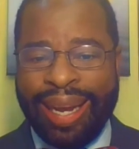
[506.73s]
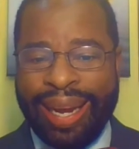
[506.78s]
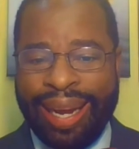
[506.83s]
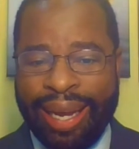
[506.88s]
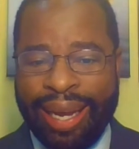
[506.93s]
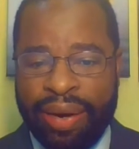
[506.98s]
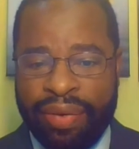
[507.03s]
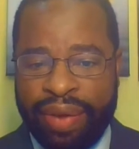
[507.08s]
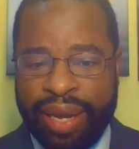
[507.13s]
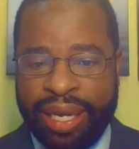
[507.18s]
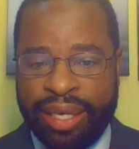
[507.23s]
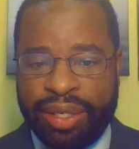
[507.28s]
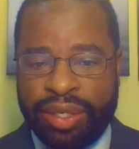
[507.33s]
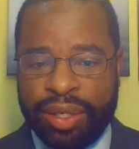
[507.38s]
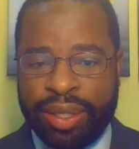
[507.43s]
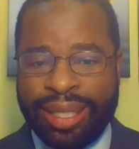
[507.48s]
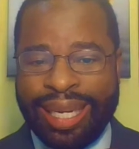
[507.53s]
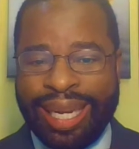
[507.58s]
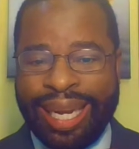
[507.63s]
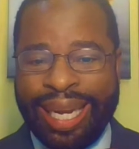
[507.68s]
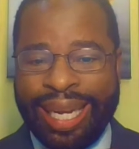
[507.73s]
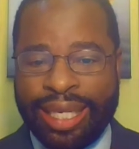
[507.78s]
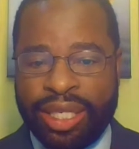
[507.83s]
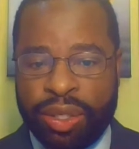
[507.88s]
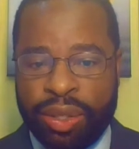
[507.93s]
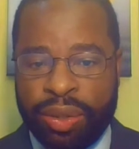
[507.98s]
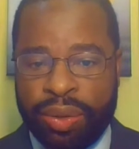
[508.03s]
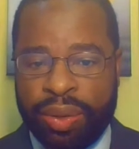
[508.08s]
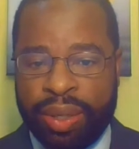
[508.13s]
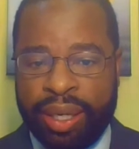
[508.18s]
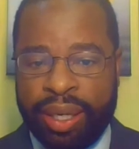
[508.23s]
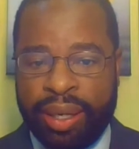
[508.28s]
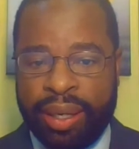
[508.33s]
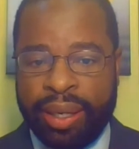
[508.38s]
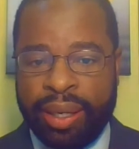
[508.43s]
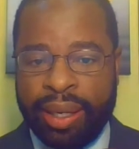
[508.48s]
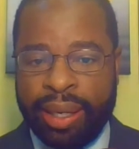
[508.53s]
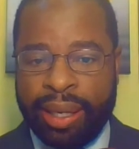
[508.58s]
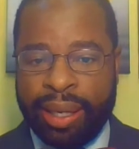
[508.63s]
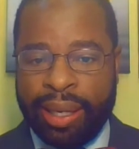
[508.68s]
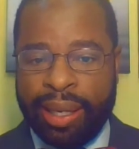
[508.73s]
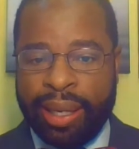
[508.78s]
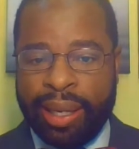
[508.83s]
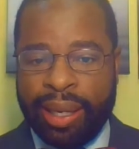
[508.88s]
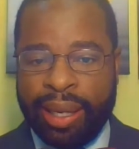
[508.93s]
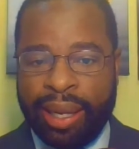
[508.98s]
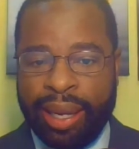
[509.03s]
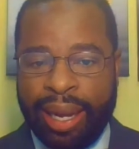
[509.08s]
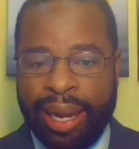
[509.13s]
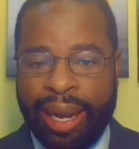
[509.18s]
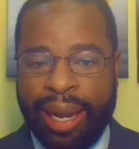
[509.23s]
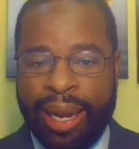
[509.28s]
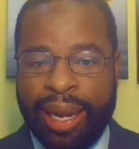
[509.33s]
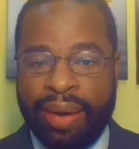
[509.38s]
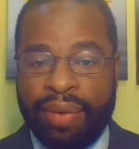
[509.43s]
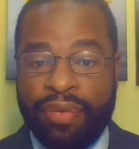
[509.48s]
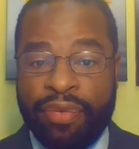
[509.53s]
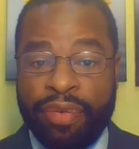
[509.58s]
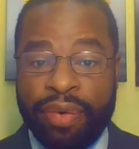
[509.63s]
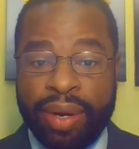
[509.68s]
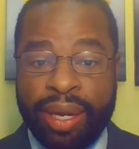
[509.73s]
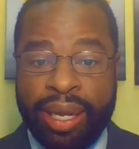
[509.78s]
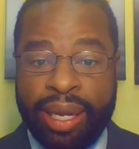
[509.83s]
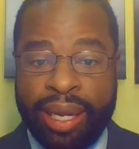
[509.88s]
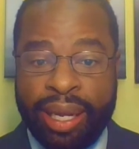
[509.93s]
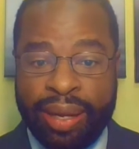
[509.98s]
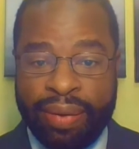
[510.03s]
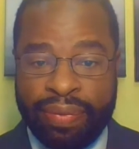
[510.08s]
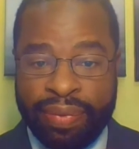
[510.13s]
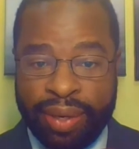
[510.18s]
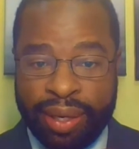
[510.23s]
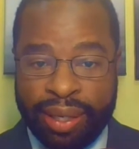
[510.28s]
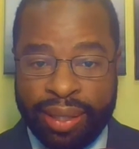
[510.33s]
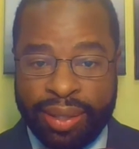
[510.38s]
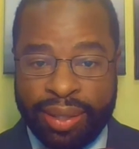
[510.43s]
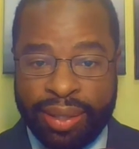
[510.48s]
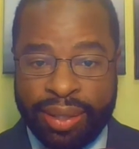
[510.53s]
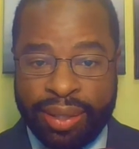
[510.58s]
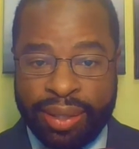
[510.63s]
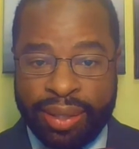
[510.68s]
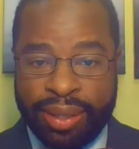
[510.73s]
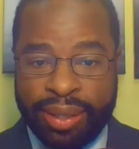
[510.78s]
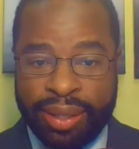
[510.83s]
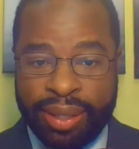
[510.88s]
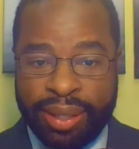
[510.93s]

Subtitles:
innovation, ingenuity, and forgiveness,